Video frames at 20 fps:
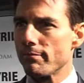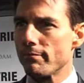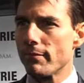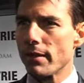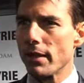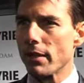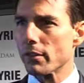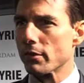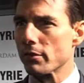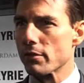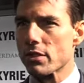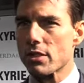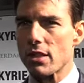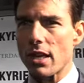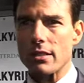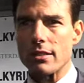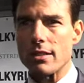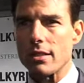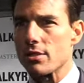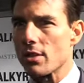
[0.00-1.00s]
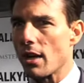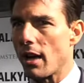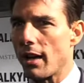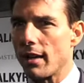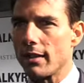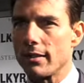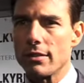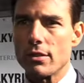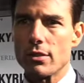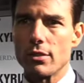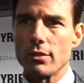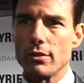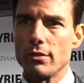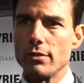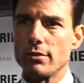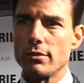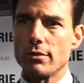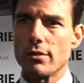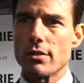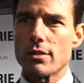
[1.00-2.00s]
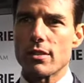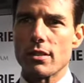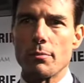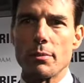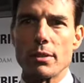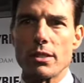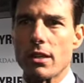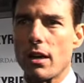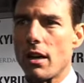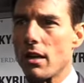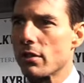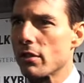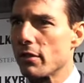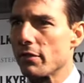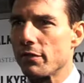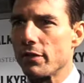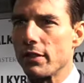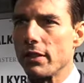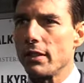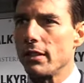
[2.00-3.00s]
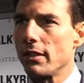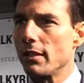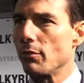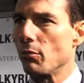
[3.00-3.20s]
you know, set design to cinematography,